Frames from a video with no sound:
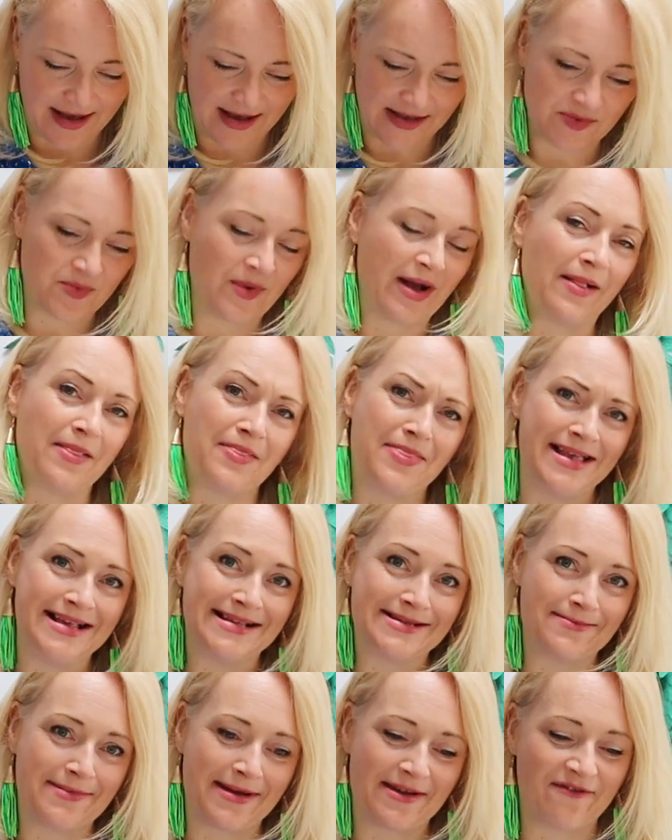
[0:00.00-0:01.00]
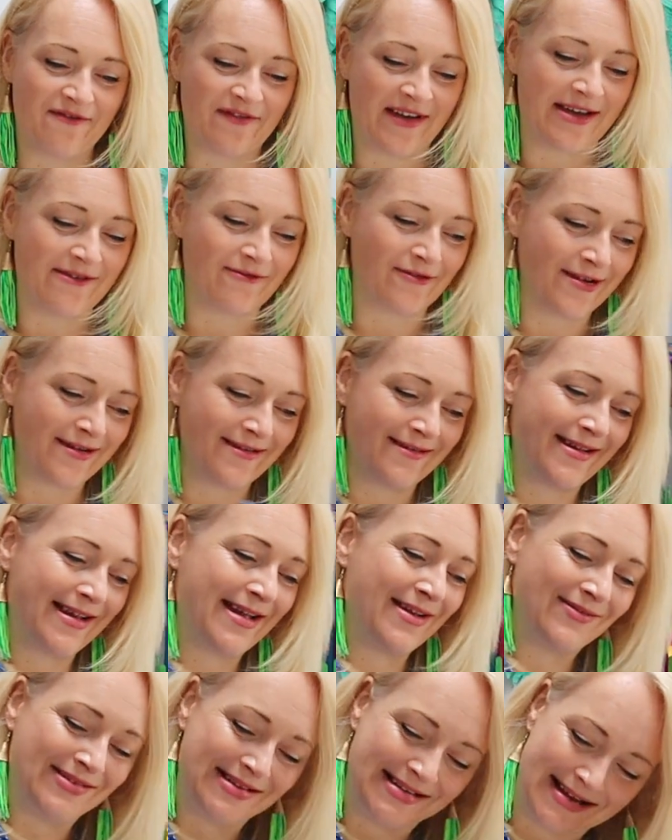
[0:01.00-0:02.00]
as well. These are my favourite, I have to